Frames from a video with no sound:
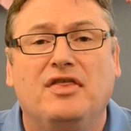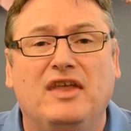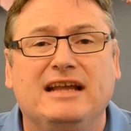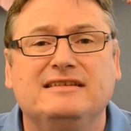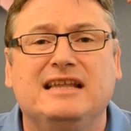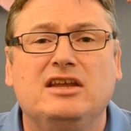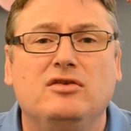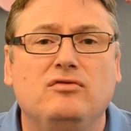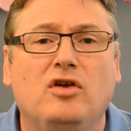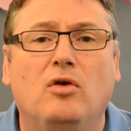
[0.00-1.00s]
things that
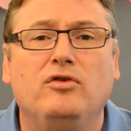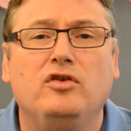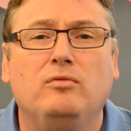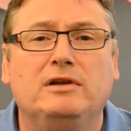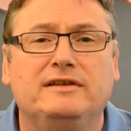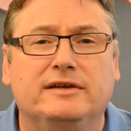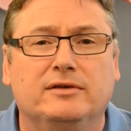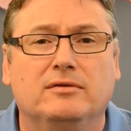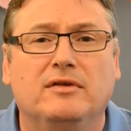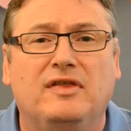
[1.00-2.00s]
you know you will
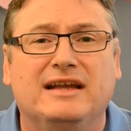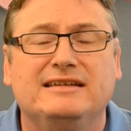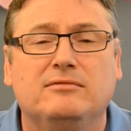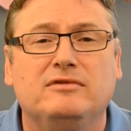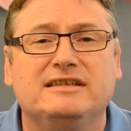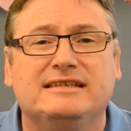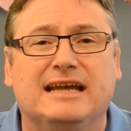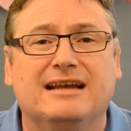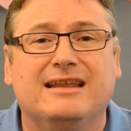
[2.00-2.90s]
do things that will stick